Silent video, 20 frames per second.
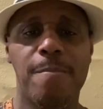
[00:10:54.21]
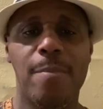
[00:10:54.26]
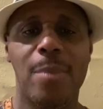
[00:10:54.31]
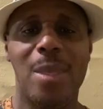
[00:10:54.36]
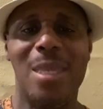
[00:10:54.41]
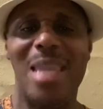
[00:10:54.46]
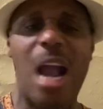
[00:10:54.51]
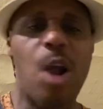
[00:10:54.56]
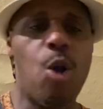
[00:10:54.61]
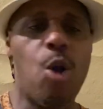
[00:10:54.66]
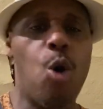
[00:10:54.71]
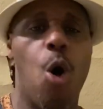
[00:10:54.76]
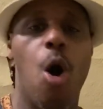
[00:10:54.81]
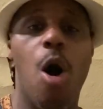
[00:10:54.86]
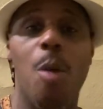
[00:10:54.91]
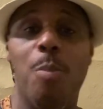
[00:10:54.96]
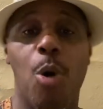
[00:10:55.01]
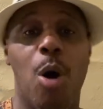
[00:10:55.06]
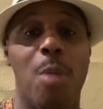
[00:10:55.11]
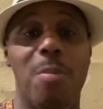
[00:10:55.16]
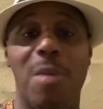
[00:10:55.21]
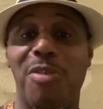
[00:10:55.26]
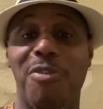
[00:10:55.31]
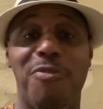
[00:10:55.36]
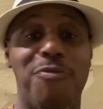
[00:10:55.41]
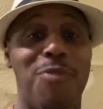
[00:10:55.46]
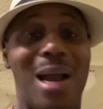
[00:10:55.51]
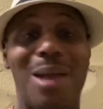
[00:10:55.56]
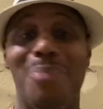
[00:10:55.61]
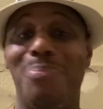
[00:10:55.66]
That cornball
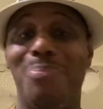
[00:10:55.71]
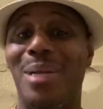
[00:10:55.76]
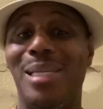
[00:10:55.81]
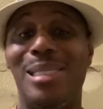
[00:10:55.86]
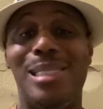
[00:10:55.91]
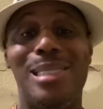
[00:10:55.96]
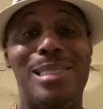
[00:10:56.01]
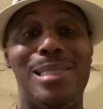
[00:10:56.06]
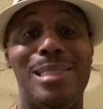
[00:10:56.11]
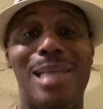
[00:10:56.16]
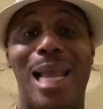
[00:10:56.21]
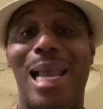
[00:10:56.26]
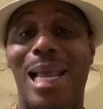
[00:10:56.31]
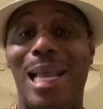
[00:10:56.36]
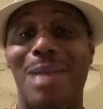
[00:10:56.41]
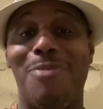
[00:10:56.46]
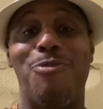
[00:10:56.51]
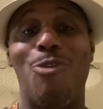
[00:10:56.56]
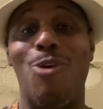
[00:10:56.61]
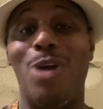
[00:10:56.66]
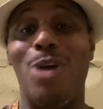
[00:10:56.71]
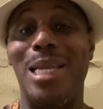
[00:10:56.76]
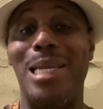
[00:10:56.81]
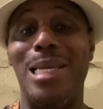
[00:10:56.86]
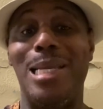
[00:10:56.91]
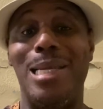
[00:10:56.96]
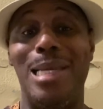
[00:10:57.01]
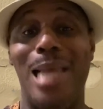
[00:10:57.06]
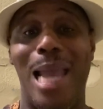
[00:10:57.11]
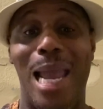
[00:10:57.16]
motherfucker been snaking for
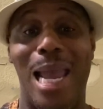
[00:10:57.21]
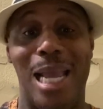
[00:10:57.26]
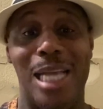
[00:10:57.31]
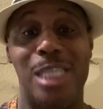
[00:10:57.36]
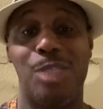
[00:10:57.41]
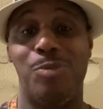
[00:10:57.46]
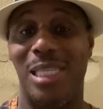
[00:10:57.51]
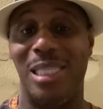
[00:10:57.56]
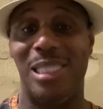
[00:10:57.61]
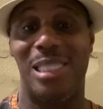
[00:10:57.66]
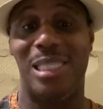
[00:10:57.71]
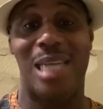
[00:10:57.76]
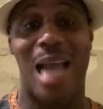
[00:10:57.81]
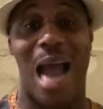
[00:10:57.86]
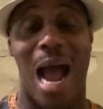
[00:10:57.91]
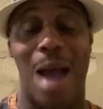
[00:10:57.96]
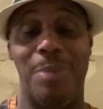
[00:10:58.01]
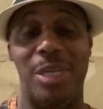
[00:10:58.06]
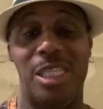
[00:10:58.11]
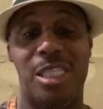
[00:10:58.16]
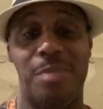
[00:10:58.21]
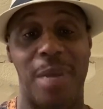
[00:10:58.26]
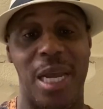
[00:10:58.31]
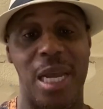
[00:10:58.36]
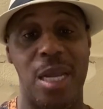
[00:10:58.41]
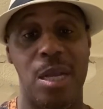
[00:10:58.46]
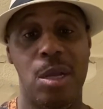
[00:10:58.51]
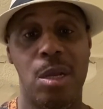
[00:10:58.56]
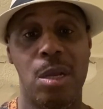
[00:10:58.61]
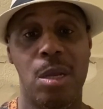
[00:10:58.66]
years with this garbage,
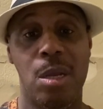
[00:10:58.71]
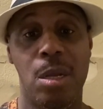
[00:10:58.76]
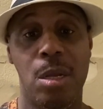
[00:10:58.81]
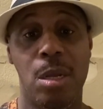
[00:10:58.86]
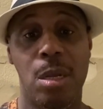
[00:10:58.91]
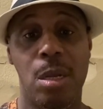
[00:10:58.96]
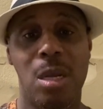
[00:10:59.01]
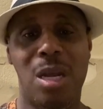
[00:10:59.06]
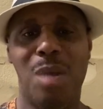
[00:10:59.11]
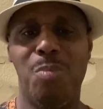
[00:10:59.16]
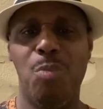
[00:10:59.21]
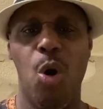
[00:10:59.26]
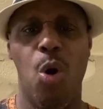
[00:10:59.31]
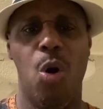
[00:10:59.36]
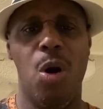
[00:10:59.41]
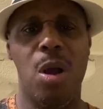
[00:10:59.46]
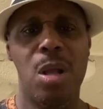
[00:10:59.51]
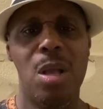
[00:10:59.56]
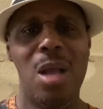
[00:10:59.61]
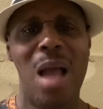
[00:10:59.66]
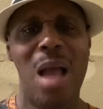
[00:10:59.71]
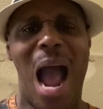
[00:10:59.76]
man. Come on.